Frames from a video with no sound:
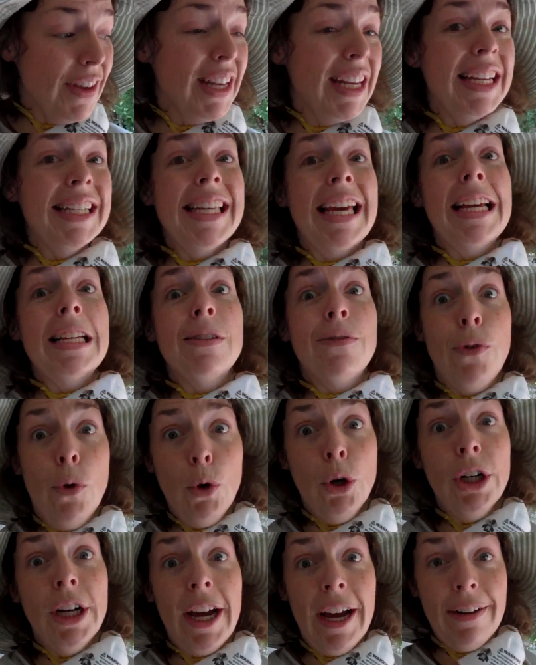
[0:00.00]
and it takes
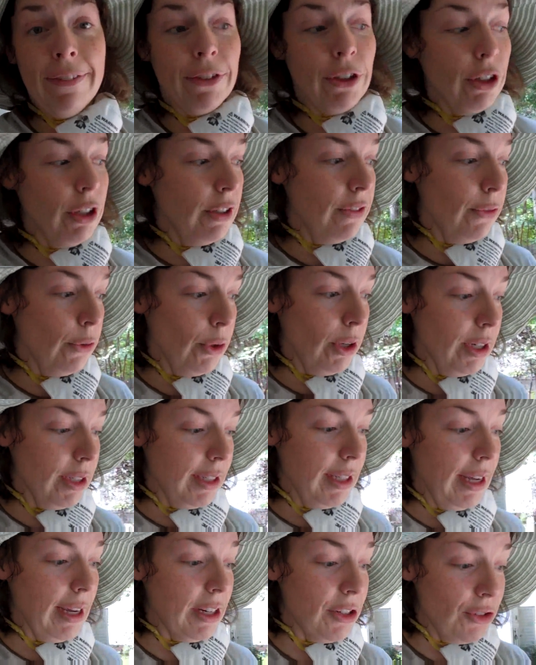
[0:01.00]
forever for
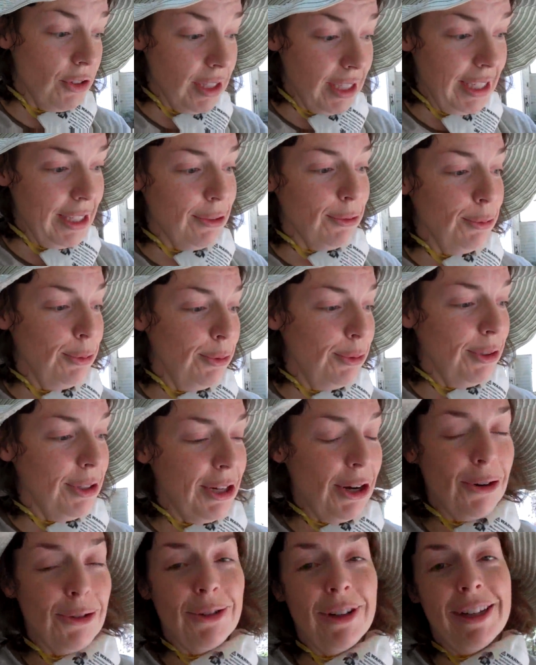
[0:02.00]
it to actually get through a
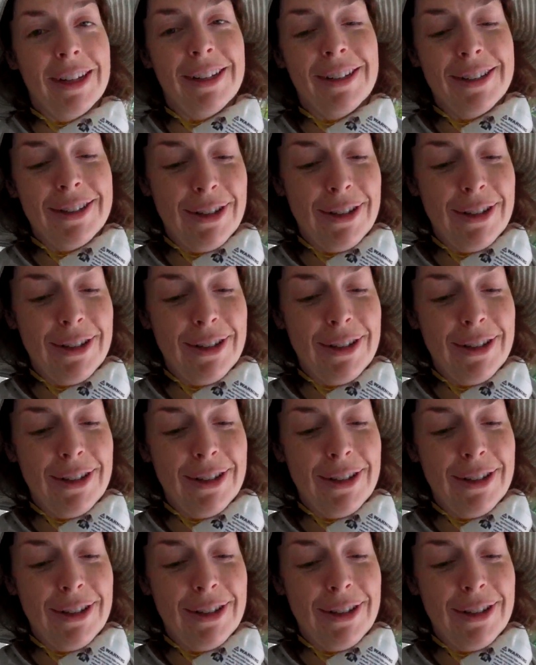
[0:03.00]
coating.